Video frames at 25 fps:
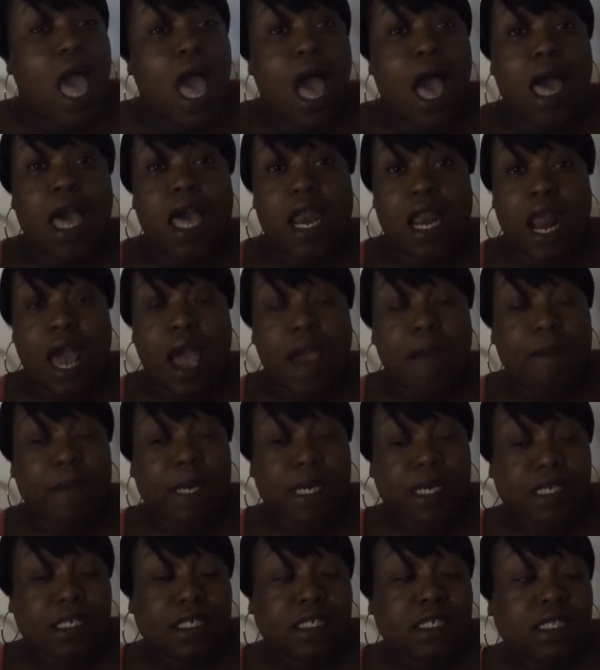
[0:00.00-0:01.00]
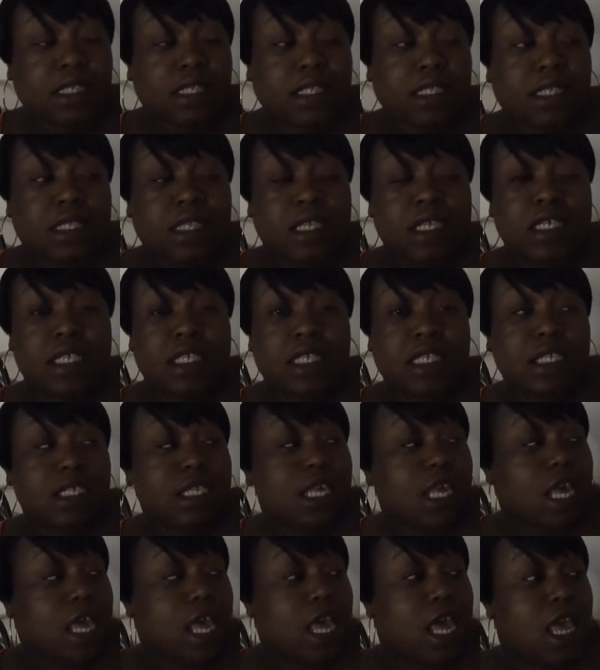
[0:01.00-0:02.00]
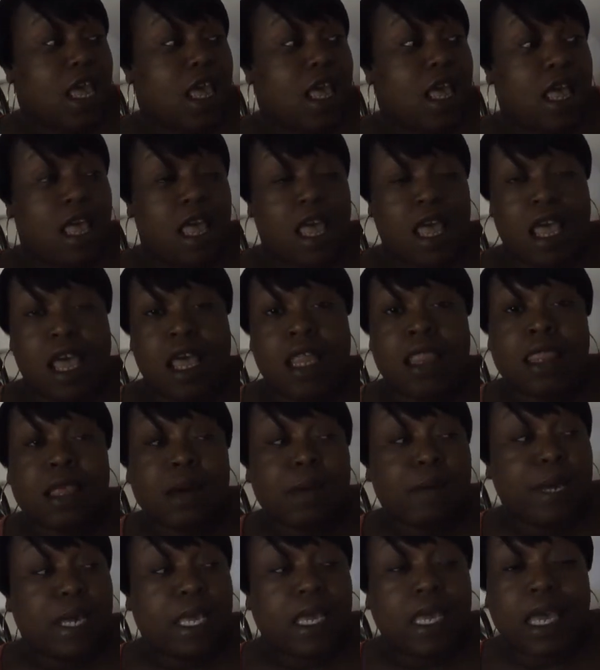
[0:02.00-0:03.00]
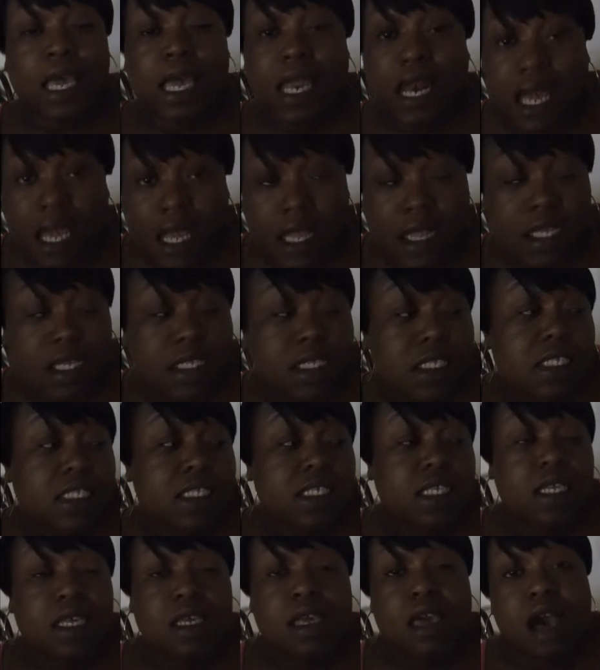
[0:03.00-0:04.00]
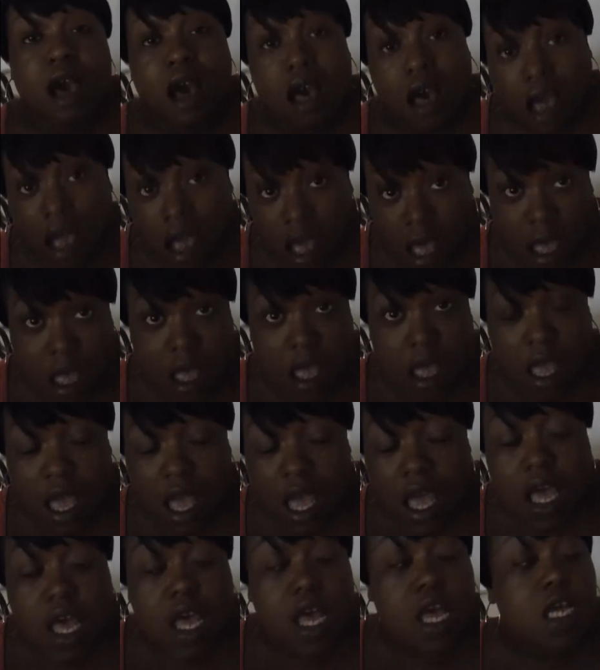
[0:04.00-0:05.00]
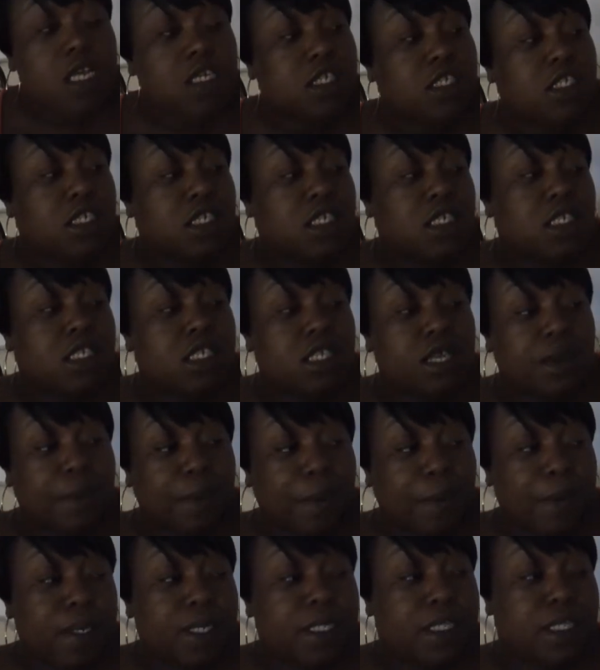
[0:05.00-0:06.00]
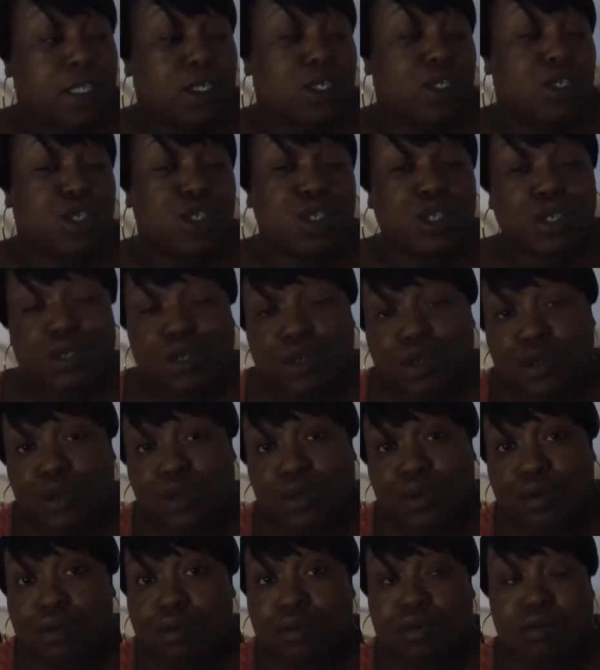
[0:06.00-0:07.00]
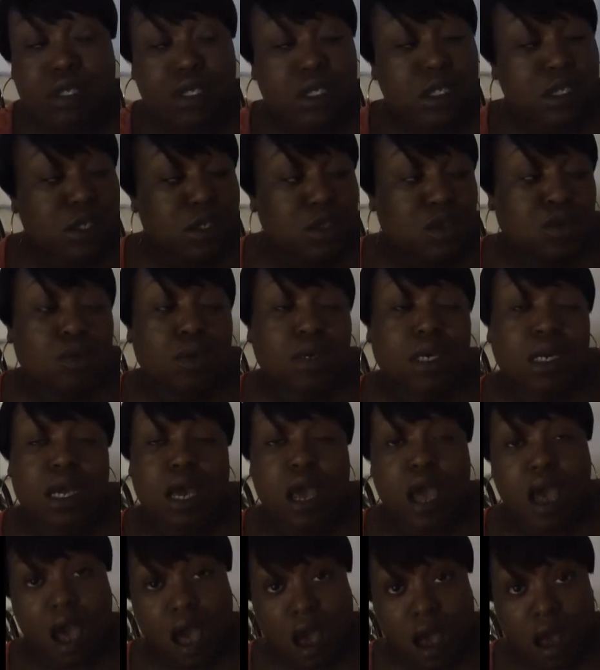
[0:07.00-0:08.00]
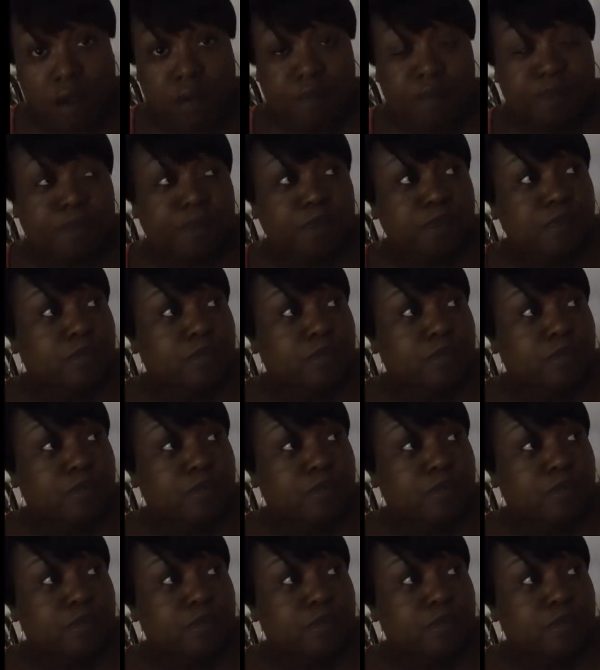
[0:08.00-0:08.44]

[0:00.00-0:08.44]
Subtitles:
And I mean, this is in the beginning. This is young. She's sleeping with this dude. She's doing it all.